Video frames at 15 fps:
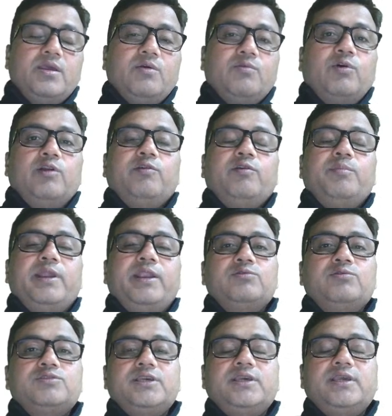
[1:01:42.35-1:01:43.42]
What we meant
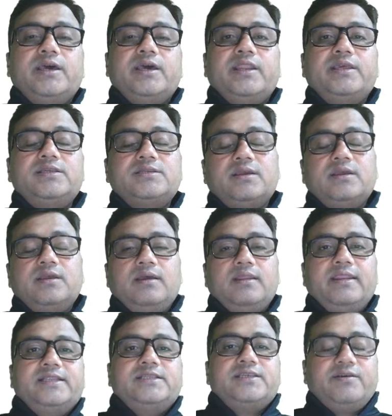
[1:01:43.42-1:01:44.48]
to see here is,
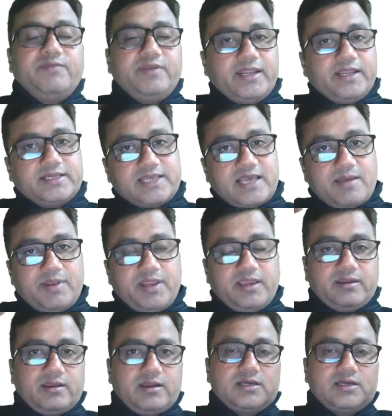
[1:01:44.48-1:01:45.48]
let's say we are examining